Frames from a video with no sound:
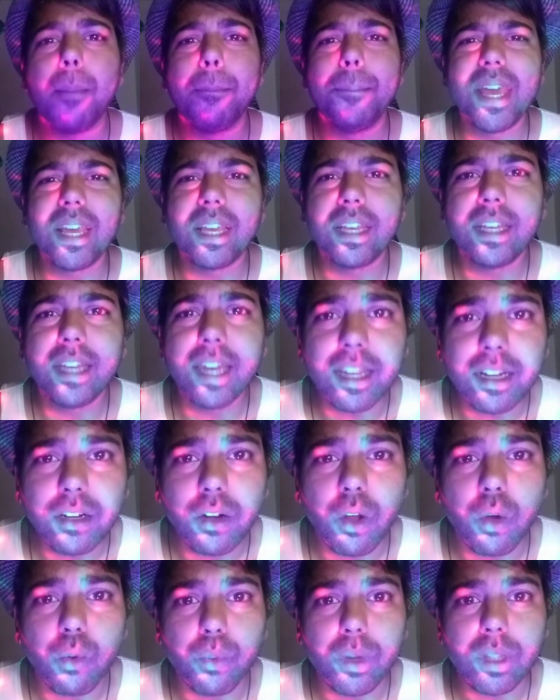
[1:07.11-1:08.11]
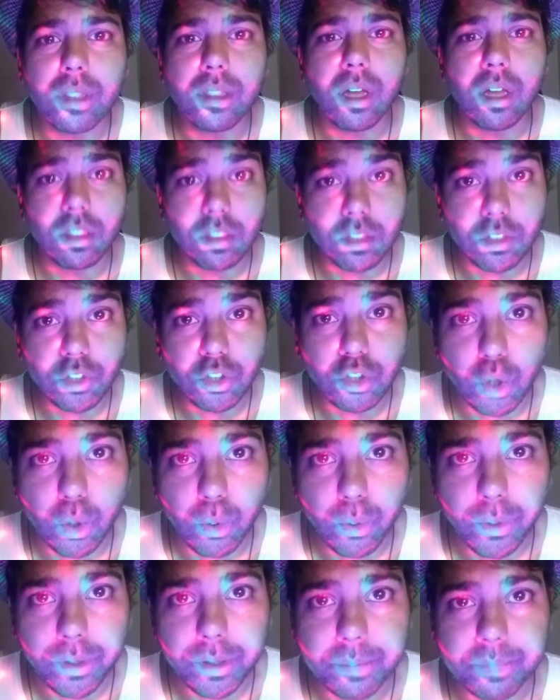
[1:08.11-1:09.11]
begin with the
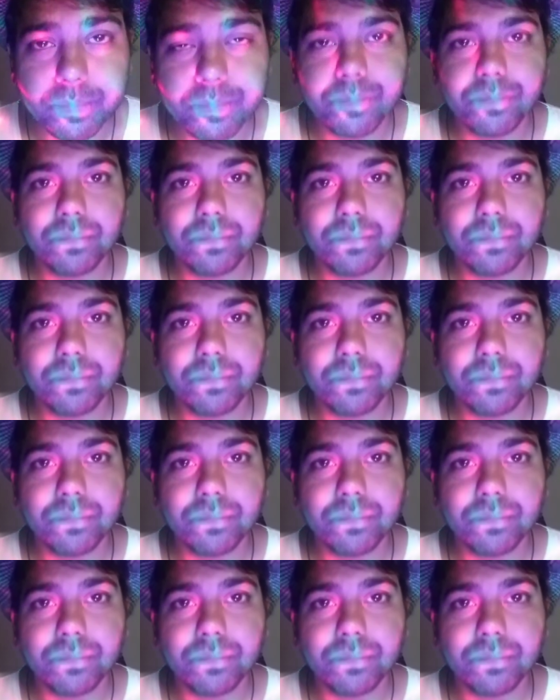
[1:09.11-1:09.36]
story.